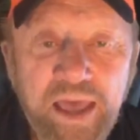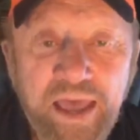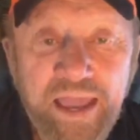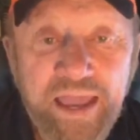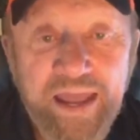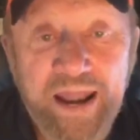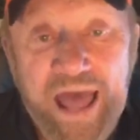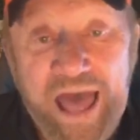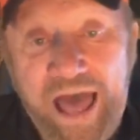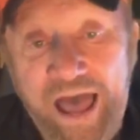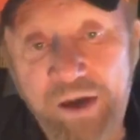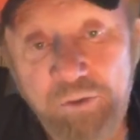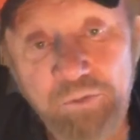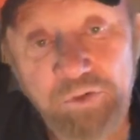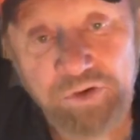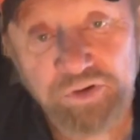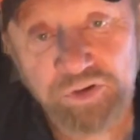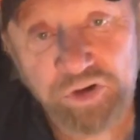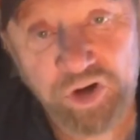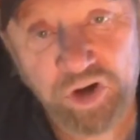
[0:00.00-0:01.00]
And I
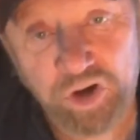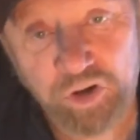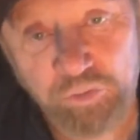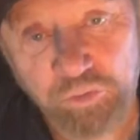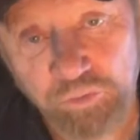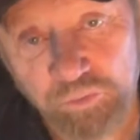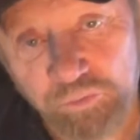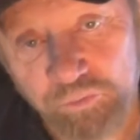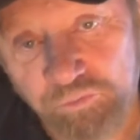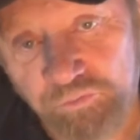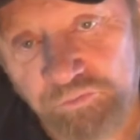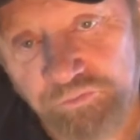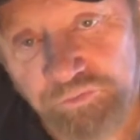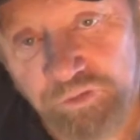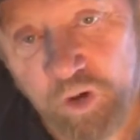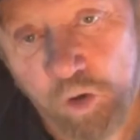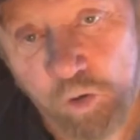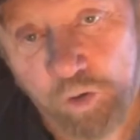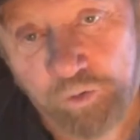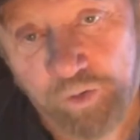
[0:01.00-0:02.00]
would
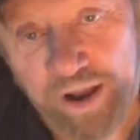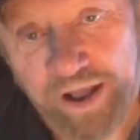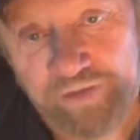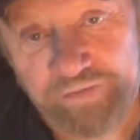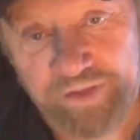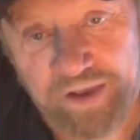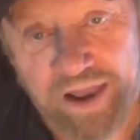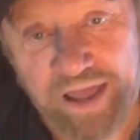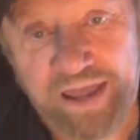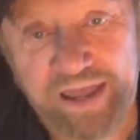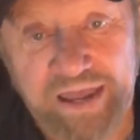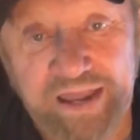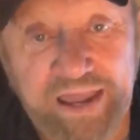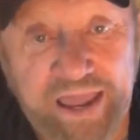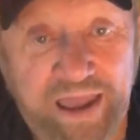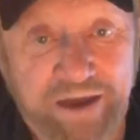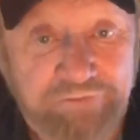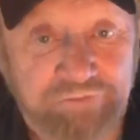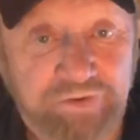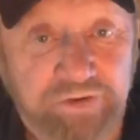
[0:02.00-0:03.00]
go around the lake
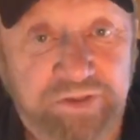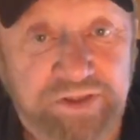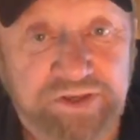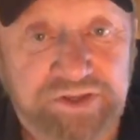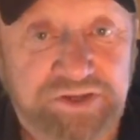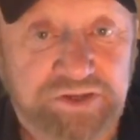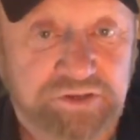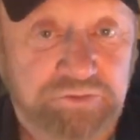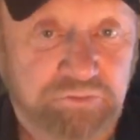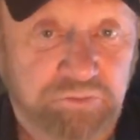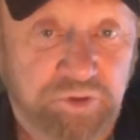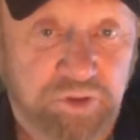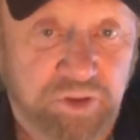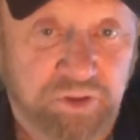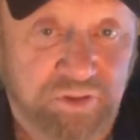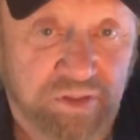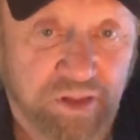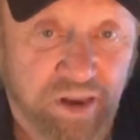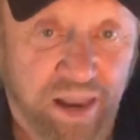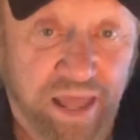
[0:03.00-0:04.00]
after
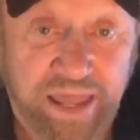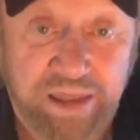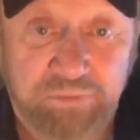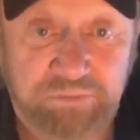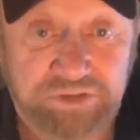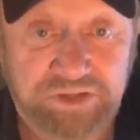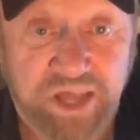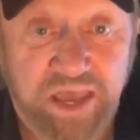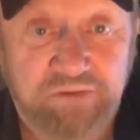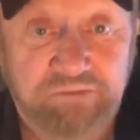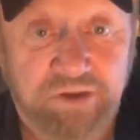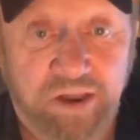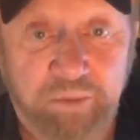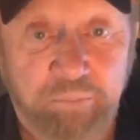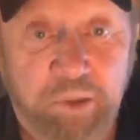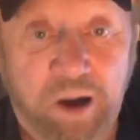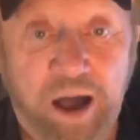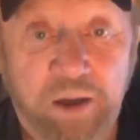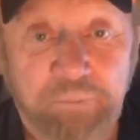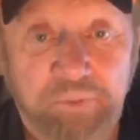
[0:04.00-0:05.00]
the lake was heavily
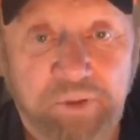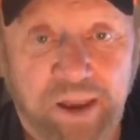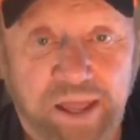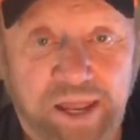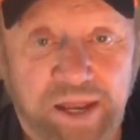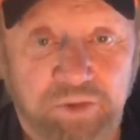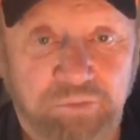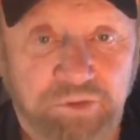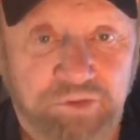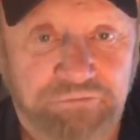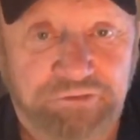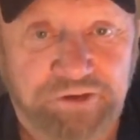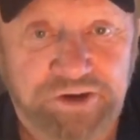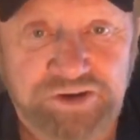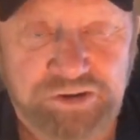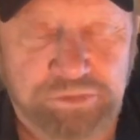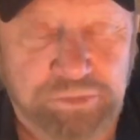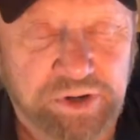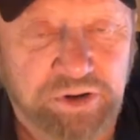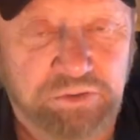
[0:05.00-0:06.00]
populated with
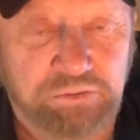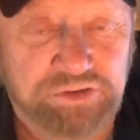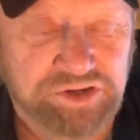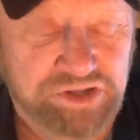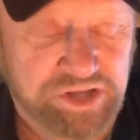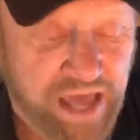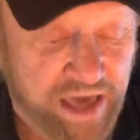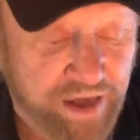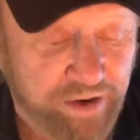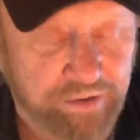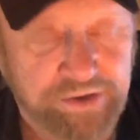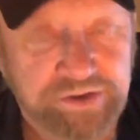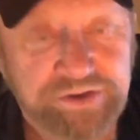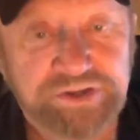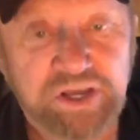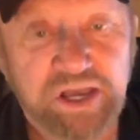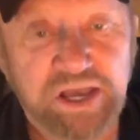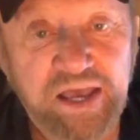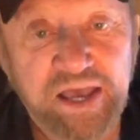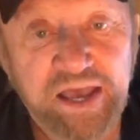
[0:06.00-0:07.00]
fishermen on
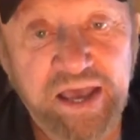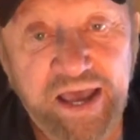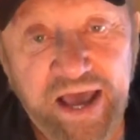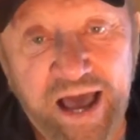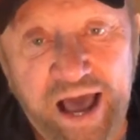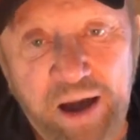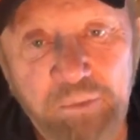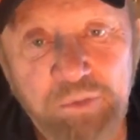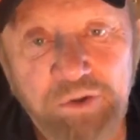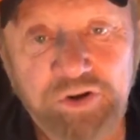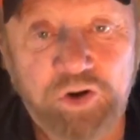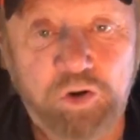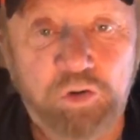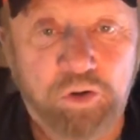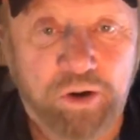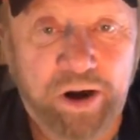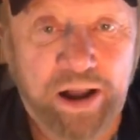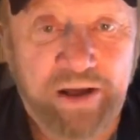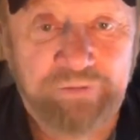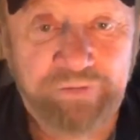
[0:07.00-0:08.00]
Saturdays. I would go
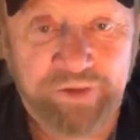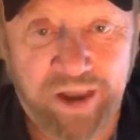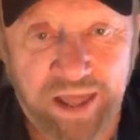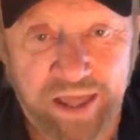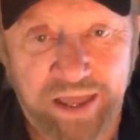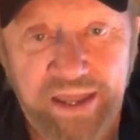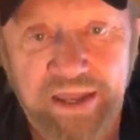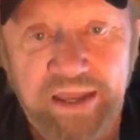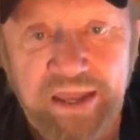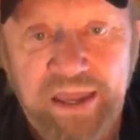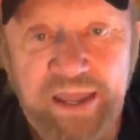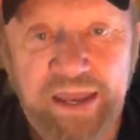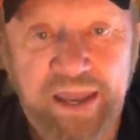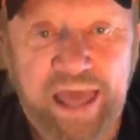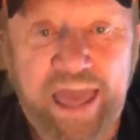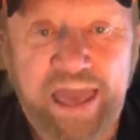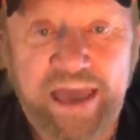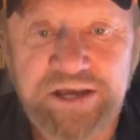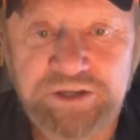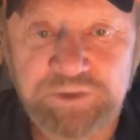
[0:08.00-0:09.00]
around the lake and
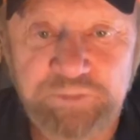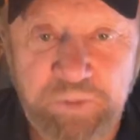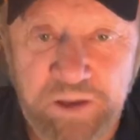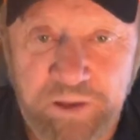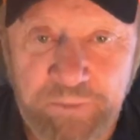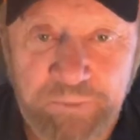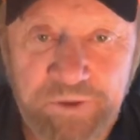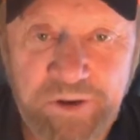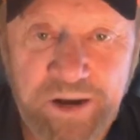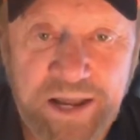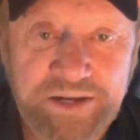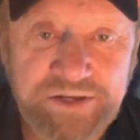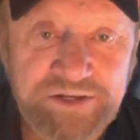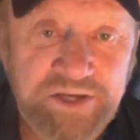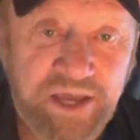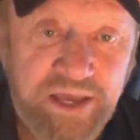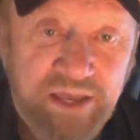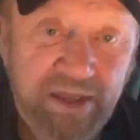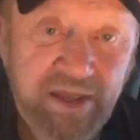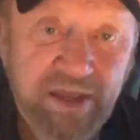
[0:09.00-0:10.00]
ask people, and I'd
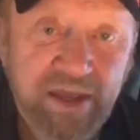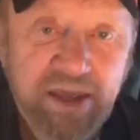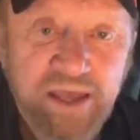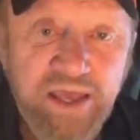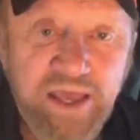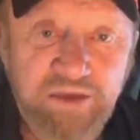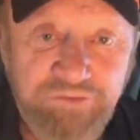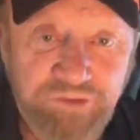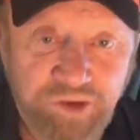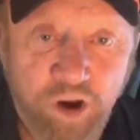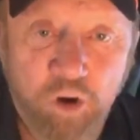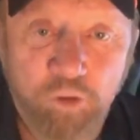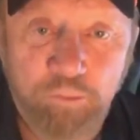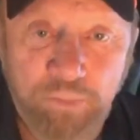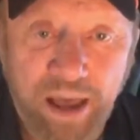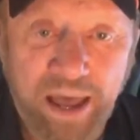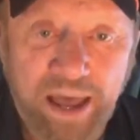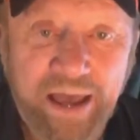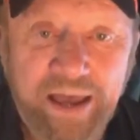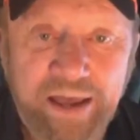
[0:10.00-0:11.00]
say, if you don't
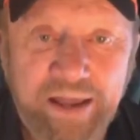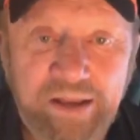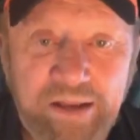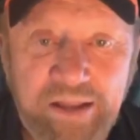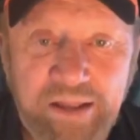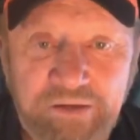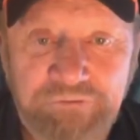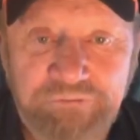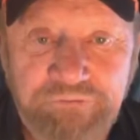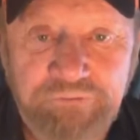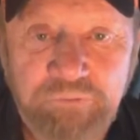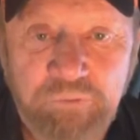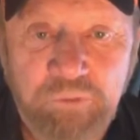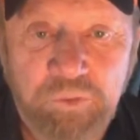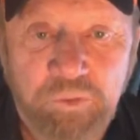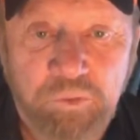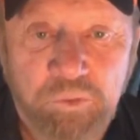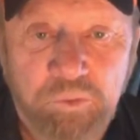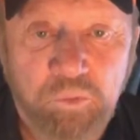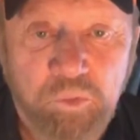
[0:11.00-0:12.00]
mind, if
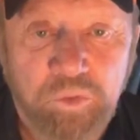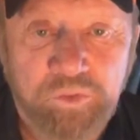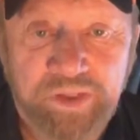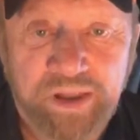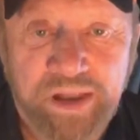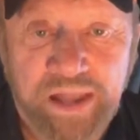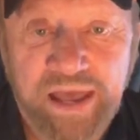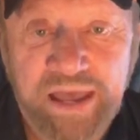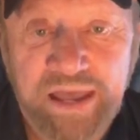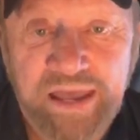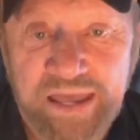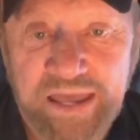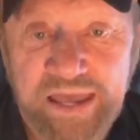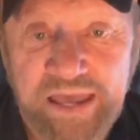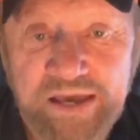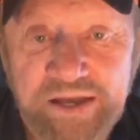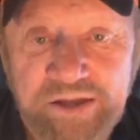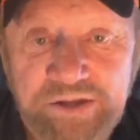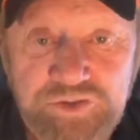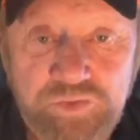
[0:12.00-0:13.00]
when the day
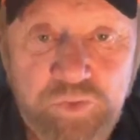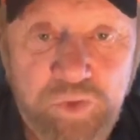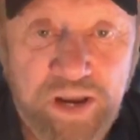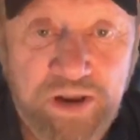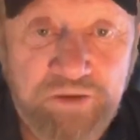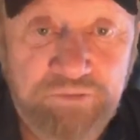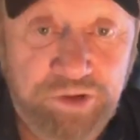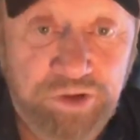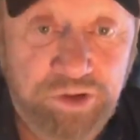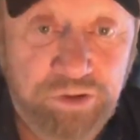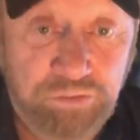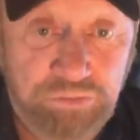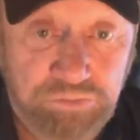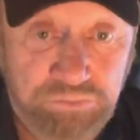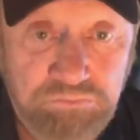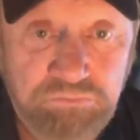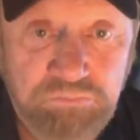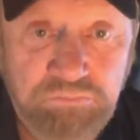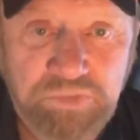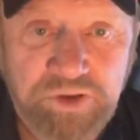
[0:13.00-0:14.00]
ends, whenever
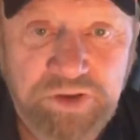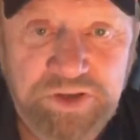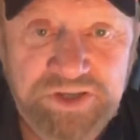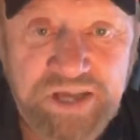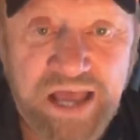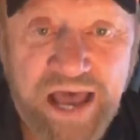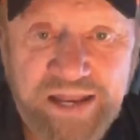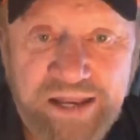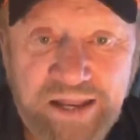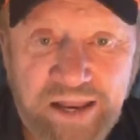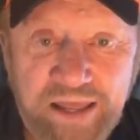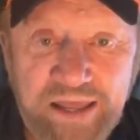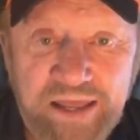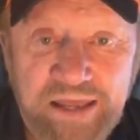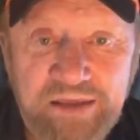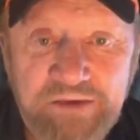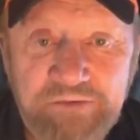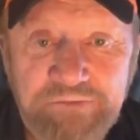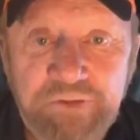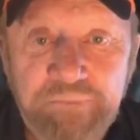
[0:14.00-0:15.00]
you decide to
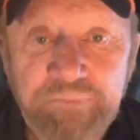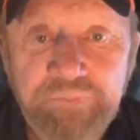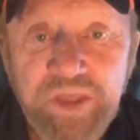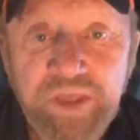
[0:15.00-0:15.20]
leave,